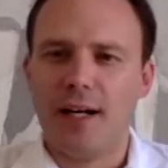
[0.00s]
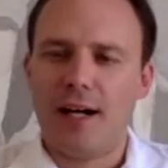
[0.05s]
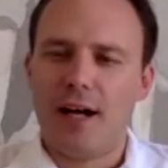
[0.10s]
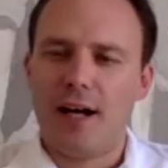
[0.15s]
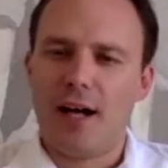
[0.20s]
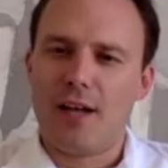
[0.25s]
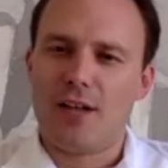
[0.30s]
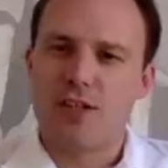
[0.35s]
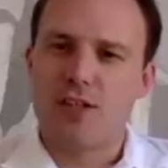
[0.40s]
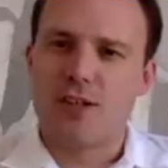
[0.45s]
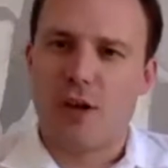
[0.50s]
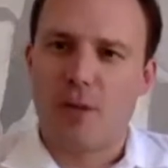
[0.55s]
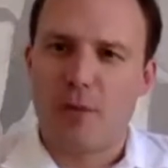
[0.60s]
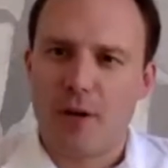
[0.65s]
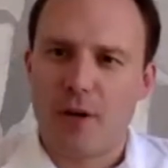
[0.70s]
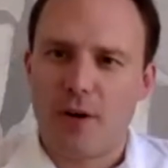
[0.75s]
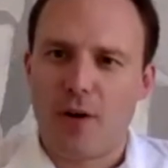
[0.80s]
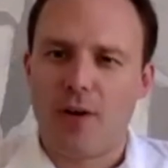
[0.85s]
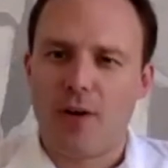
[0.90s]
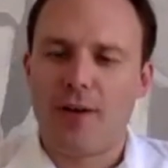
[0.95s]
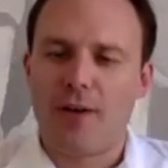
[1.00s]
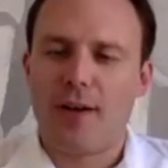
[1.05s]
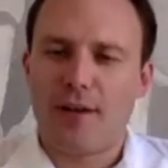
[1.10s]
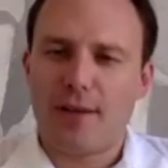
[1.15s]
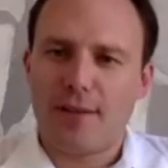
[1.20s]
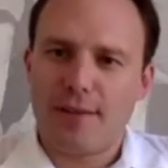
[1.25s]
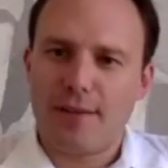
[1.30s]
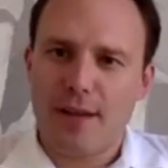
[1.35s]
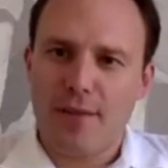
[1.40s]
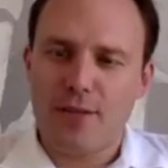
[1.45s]
as time went on,
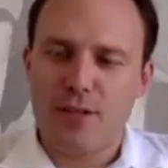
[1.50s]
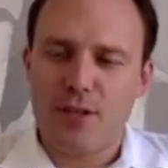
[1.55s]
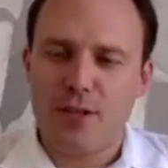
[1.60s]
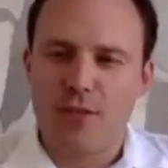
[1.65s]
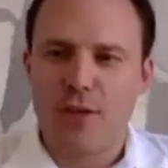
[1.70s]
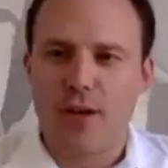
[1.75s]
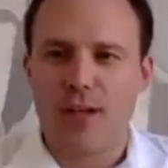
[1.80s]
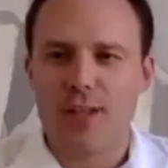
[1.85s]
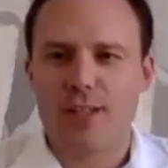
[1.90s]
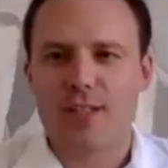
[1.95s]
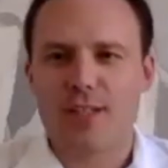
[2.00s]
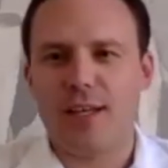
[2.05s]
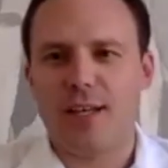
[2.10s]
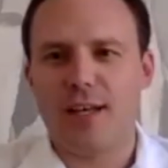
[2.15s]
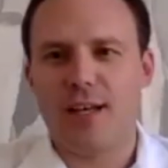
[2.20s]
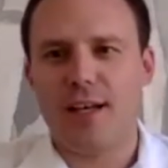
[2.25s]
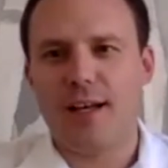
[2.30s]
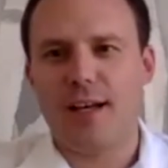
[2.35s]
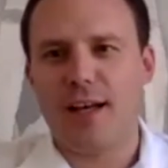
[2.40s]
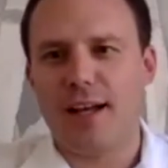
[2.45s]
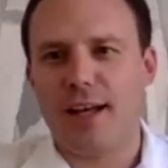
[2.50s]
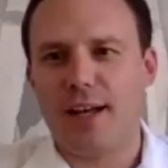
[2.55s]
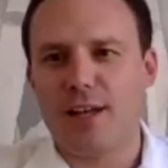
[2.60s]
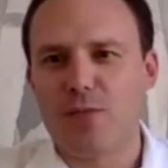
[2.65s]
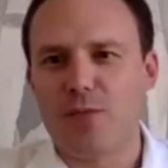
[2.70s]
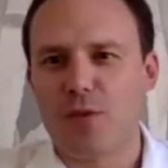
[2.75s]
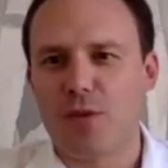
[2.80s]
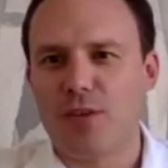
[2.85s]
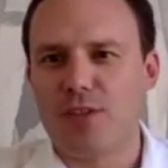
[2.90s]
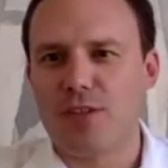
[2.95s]
left university, and as
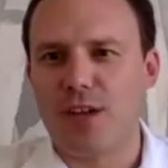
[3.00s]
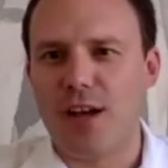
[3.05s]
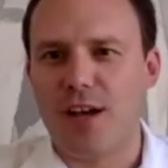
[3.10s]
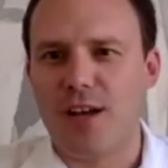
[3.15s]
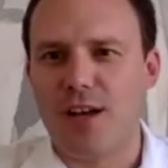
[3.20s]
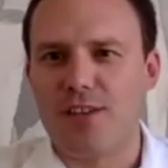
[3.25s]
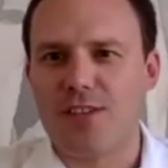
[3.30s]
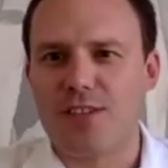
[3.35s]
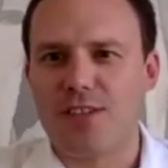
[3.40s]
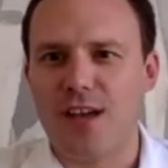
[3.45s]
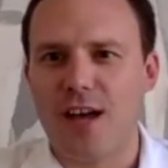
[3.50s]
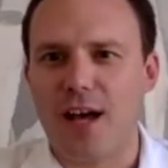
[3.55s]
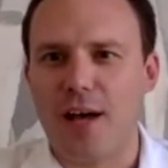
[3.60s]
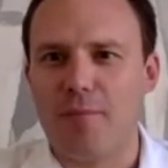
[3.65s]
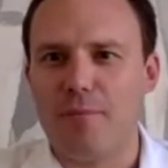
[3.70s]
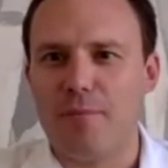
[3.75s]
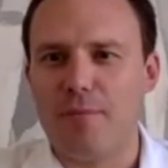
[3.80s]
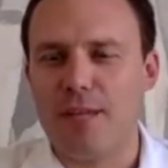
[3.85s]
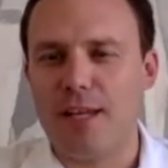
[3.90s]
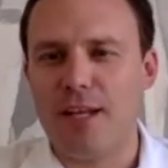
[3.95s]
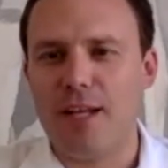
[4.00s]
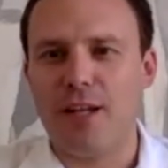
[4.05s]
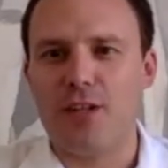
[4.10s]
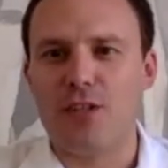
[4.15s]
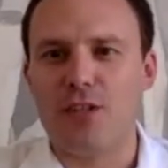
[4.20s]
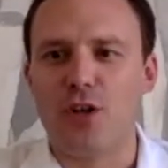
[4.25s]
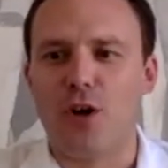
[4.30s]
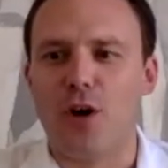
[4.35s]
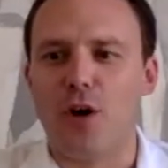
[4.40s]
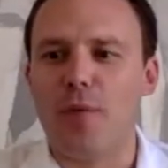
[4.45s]
one does, needed a
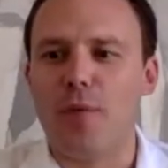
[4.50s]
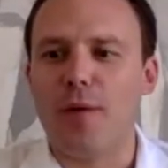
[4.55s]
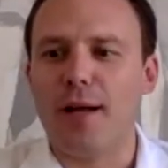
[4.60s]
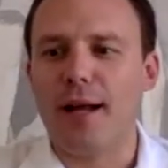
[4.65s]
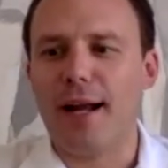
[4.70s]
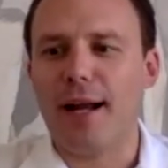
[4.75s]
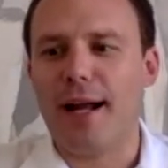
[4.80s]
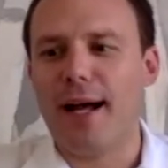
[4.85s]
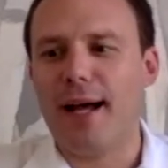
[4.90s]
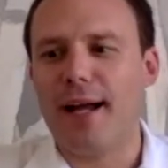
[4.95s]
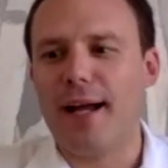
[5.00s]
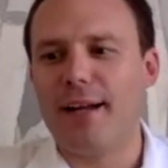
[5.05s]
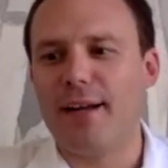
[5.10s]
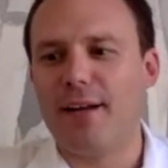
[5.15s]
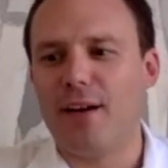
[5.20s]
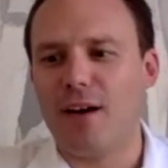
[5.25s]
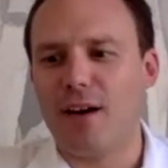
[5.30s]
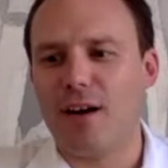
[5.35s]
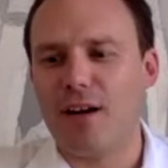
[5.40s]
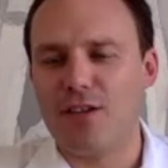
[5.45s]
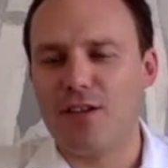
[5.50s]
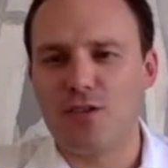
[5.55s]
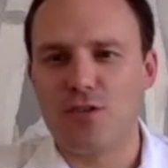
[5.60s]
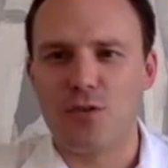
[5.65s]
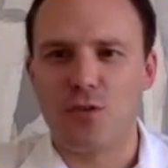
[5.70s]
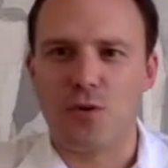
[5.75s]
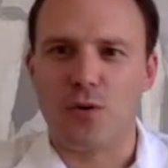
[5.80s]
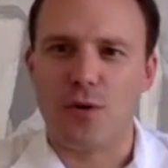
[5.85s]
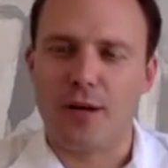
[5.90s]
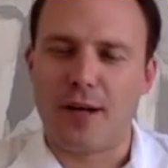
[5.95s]
job. And I
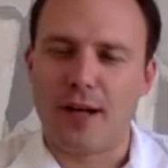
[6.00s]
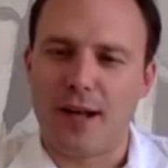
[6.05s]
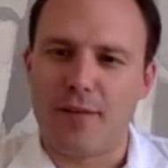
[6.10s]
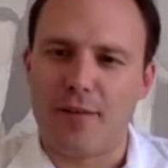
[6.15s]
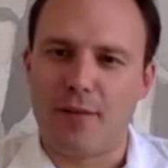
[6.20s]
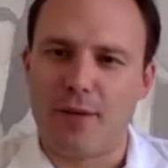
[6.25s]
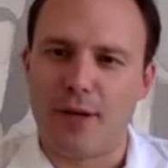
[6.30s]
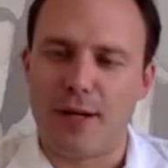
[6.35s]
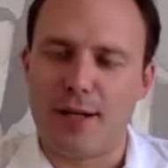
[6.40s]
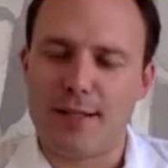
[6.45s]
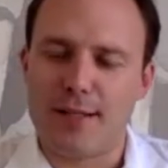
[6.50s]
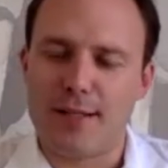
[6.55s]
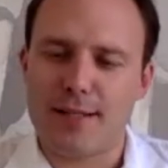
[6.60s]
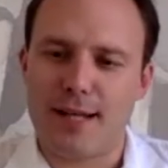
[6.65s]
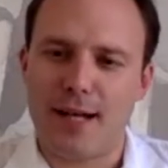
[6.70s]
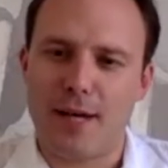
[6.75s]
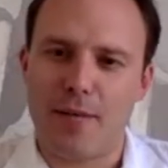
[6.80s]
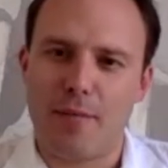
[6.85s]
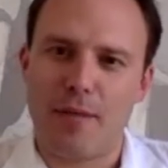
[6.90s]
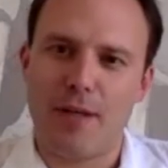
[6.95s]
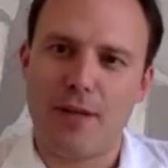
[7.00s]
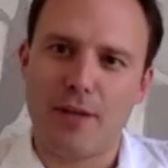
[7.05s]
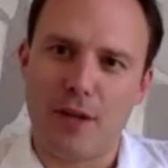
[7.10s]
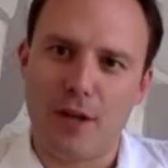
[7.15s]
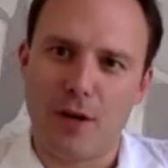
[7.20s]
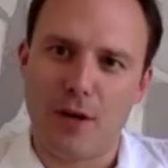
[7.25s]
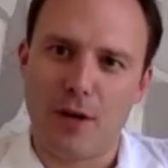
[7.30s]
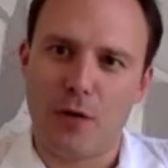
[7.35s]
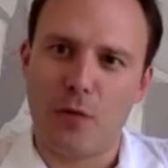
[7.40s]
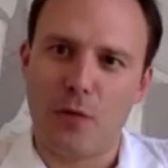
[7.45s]
saw an advert in the
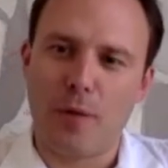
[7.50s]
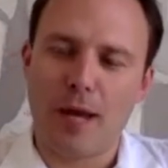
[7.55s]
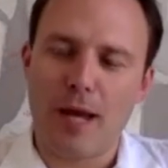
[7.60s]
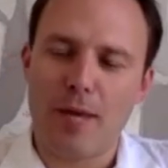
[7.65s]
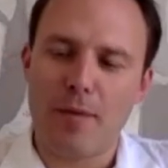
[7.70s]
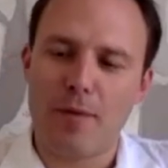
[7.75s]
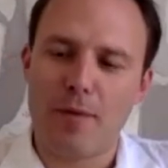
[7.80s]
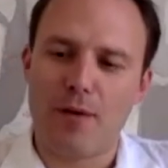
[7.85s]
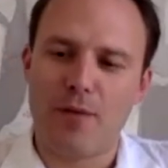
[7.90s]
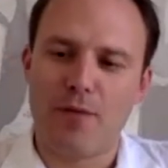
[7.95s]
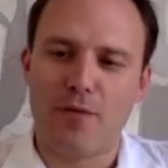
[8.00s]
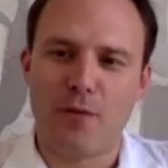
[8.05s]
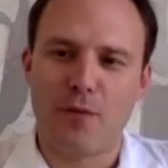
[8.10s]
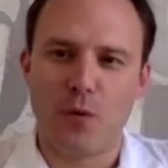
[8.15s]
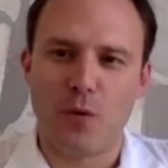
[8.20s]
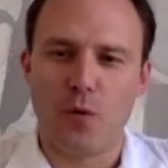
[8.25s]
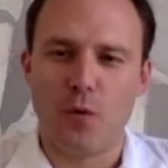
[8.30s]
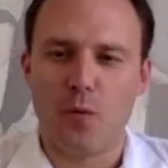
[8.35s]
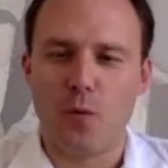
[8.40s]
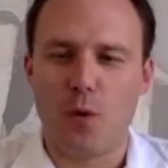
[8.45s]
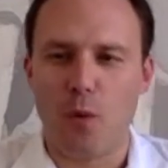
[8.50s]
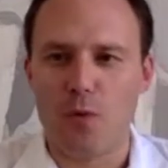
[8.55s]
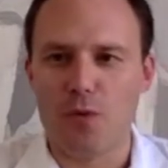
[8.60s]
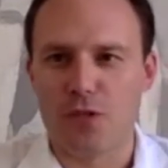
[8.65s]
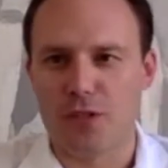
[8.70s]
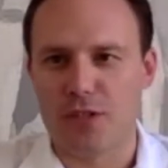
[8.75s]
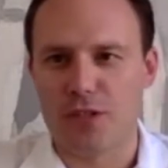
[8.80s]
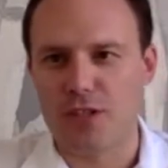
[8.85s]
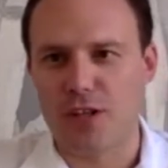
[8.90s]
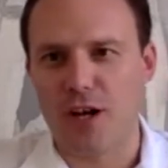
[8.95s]
local paper for what was
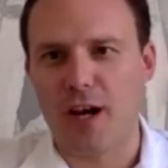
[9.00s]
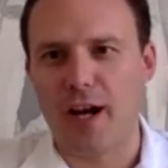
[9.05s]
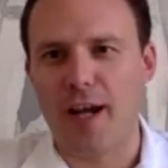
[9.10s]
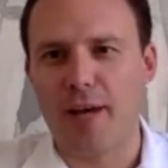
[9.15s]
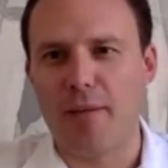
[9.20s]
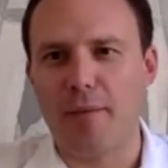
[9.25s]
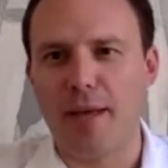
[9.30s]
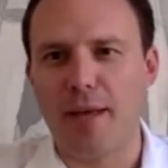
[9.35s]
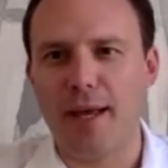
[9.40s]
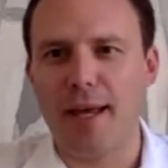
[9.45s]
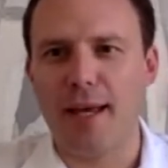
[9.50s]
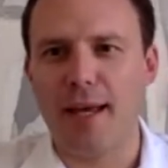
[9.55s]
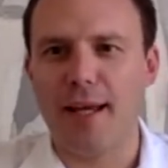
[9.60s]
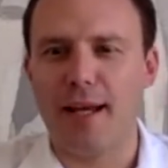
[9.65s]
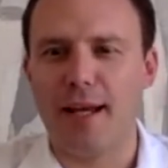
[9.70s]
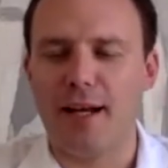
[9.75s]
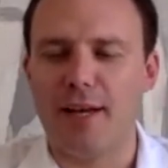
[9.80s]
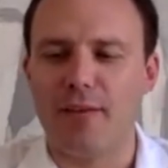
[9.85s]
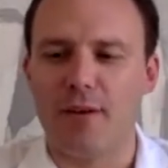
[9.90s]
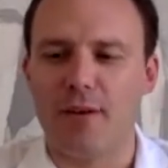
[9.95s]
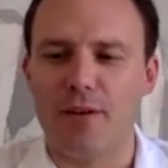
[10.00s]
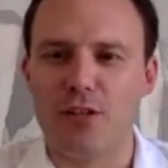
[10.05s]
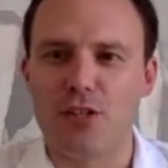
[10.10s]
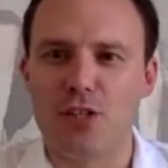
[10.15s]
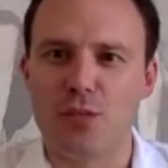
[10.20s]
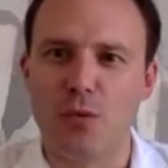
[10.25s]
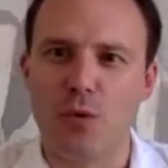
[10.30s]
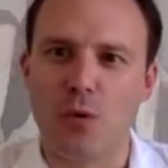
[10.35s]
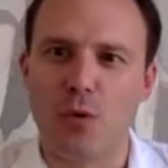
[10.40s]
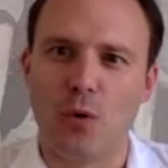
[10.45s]
at the time a very
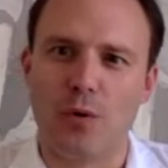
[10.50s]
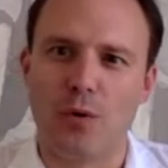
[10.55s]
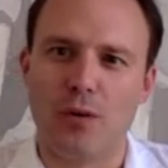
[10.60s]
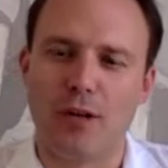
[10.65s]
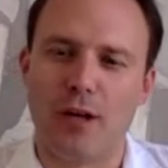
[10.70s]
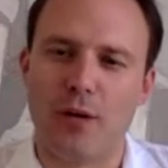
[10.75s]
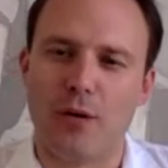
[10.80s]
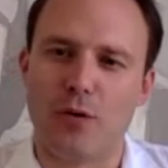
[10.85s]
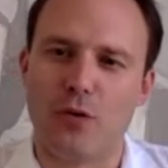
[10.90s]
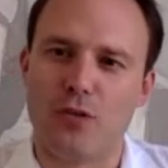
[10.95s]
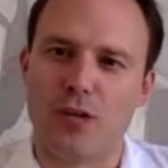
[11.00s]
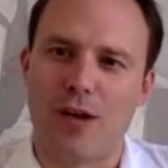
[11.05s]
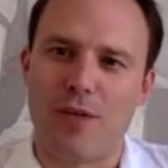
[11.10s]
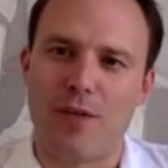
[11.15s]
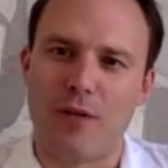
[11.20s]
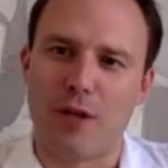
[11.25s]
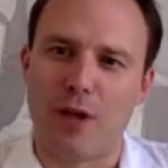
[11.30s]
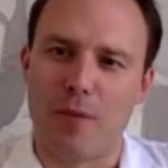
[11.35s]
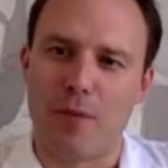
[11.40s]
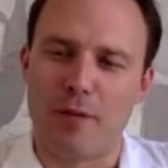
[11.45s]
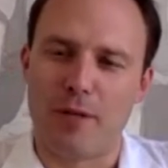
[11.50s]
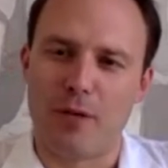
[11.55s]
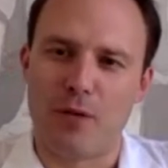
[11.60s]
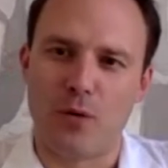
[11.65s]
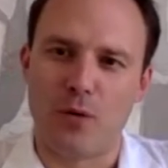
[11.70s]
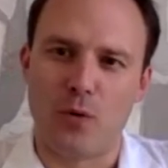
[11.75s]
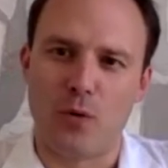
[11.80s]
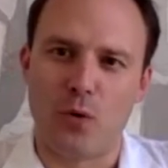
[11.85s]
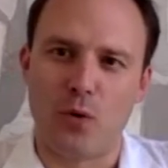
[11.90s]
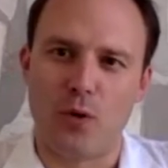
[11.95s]
small local travel company
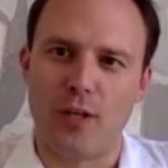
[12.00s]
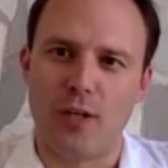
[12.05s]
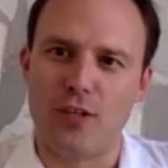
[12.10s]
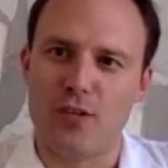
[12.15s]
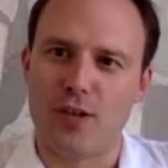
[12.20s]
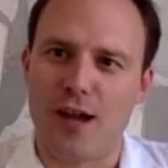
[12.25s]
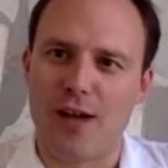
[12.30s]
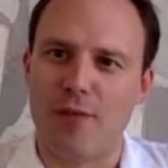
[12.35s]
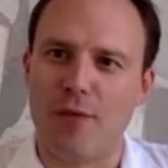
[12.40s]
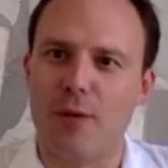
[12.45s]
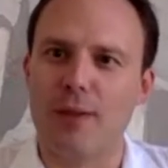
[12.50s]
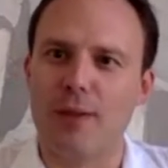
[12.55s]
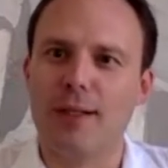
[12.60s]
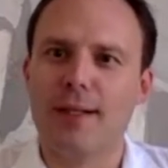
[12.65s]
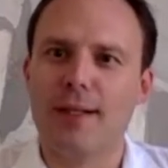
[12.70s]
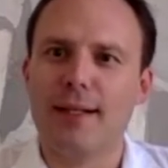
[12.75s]
called Orderly Travel,